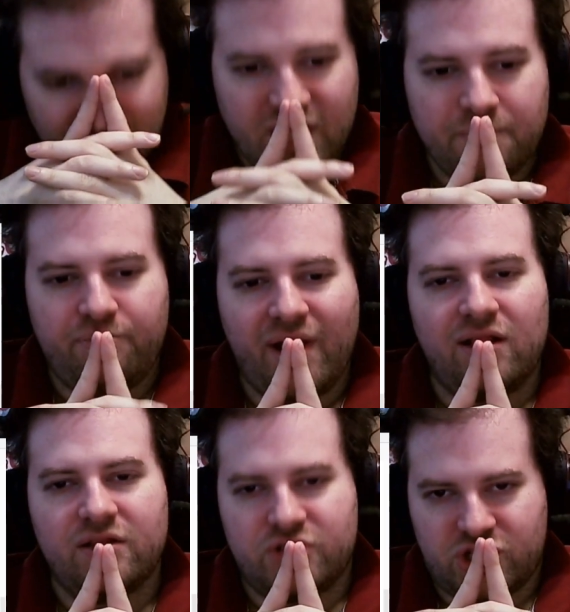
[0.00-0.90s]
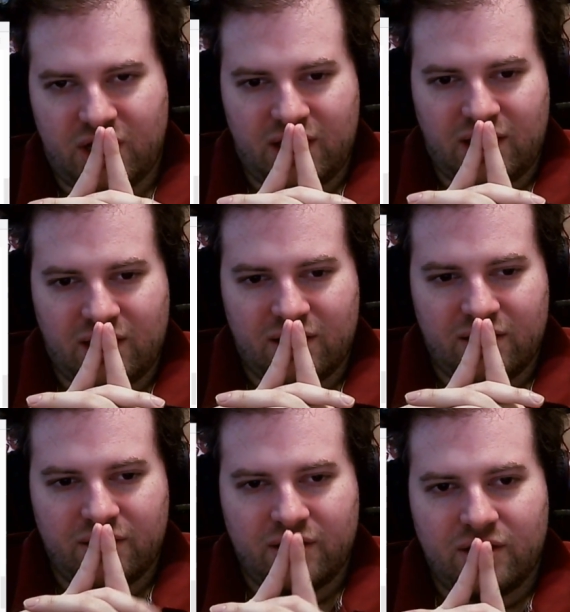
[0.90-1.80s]
embellishing
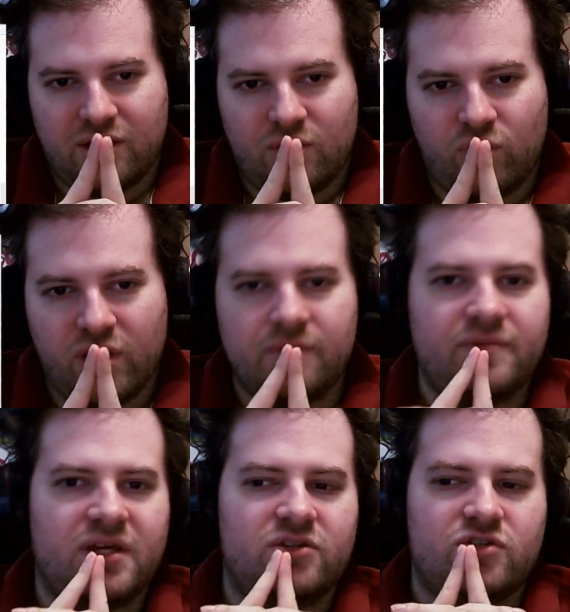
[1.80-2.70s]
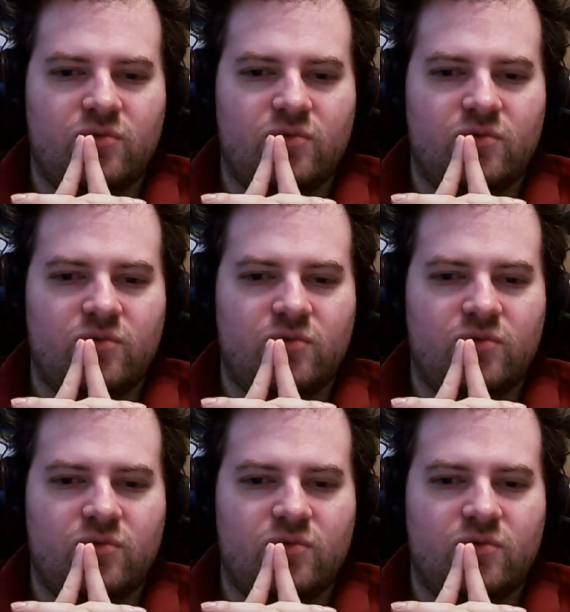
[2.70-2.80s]
what it means to